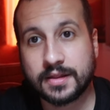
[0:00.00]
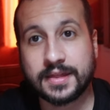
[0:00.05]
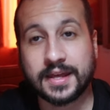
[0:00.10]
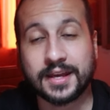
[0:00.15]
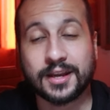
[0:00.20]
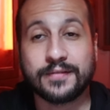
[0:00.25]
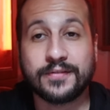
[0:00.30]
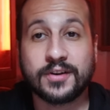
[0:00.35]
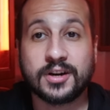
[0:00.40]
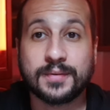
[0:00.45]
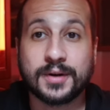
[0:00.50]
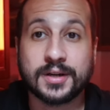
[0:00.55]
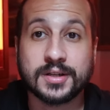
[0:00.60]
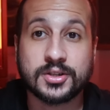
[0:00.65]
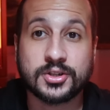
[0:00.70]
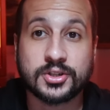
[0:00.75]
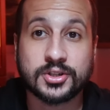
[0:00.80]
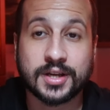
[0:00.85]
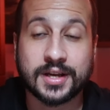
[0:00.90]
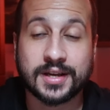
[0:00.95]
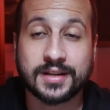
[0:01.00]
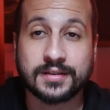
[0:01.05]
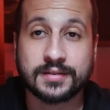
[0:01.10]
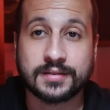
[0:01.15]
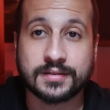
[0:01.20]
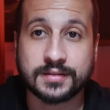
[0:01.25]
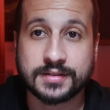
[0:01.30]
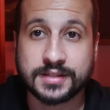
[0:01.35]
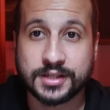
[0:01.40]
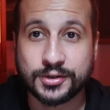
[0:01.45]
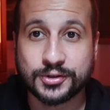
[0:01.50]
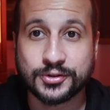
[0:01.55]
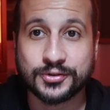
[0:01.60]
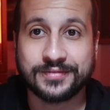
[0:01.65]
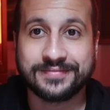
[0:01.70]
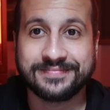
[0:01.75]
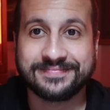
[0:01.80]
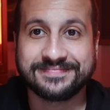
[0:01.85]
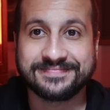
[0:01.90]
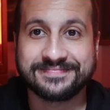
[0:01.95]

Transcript: Thank you very much and see you soon.